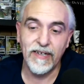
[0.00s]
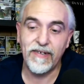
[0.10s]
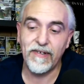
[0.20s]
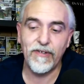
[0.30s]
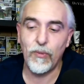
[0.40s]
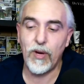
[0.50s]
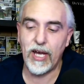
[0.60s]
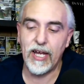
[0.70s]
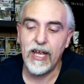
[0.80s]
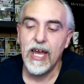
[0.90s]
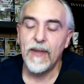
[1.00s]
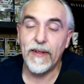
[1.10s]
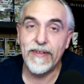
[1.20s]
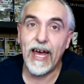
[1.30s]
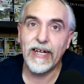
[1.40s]
this is the way
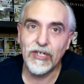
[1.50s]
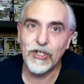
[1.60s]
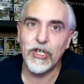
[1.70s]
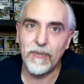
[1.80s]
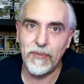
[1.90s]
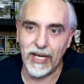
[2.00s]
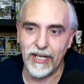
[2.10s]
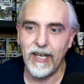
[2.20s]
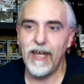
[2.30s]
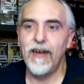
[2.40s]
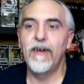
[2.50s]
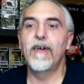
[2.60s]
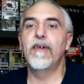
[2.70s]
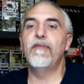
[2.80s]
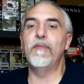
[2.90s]
the doctor should have been
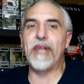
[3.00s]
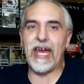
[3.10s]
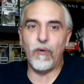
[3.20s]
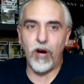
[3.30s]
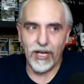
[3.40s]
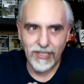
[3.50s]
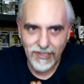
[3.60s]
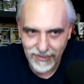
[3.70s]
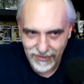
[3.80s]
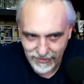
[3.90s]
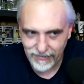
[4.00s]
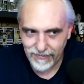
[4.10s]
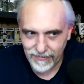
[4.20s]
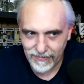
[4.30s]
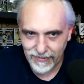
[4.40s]
from day one,
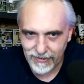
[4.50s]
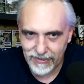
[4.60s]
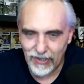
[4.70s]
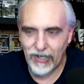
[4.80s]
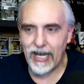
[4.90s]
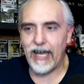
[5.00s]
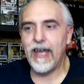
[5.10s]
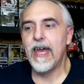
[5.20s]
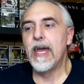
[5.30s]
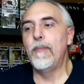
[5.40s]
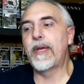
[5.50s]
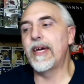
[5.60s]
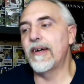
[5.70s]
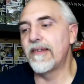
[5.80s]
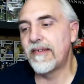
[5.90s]
okay?
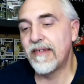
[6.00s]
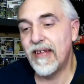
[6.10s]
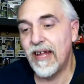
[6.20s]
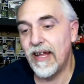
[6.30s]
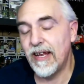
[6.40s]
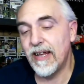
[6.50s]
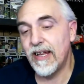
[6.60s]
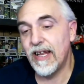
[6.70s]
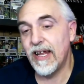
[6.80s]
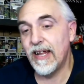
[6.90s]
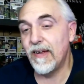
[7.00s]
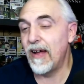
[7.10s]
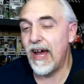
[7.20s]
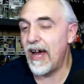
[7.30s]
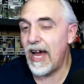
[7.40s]
Because
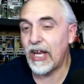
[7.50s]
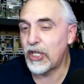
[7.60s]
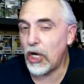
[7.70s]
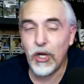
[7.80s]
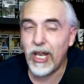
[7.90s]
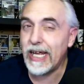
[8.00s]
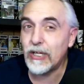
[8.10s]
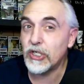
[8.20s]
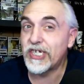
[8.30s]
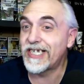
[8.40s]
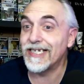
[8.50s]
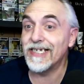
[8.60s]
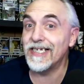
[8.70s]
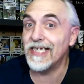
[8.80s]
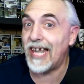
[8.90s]
I started liking her
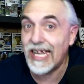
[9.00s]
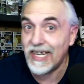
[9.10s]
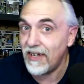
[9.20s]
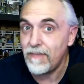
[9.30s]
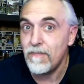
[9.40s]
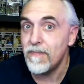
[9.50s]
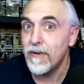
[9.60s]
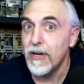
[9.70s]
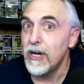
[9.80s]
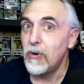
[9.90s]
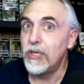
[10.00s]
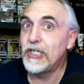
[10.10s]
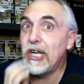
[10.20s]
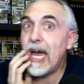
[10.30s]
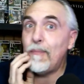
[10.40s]
slightly
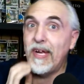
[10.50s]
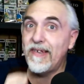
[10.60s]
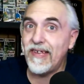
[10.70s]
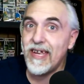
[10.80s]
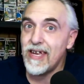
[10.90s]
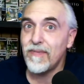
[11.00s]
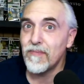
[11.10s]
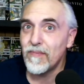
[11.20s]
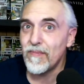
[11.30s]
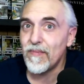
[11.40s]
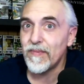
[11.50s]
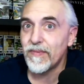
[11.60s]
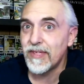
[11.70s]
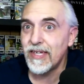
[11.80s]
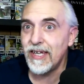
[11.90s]
when she got pissy,
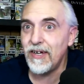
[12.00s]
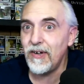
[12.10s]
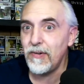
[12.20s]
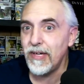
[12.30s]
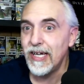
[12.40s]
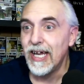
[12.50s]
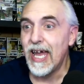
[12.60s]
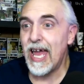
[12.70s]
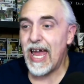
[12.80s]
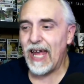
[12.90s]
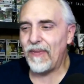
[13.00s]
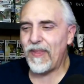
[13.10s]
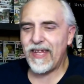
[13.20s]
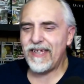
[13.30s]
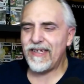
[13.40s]
you know,
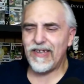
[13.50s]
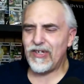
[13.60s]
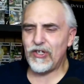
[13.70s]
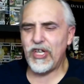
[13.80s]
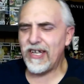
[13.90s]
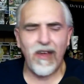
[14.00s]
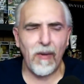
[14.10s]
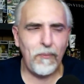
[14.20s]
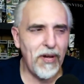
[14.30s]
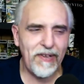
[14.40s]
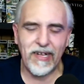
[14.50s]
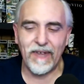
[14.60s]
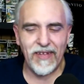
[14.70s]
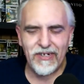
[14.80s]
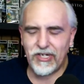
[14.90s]
and then she gets all
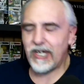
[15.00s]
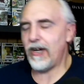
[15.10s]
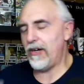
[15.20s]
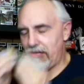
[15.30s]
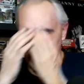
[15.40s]
pissy, and then she.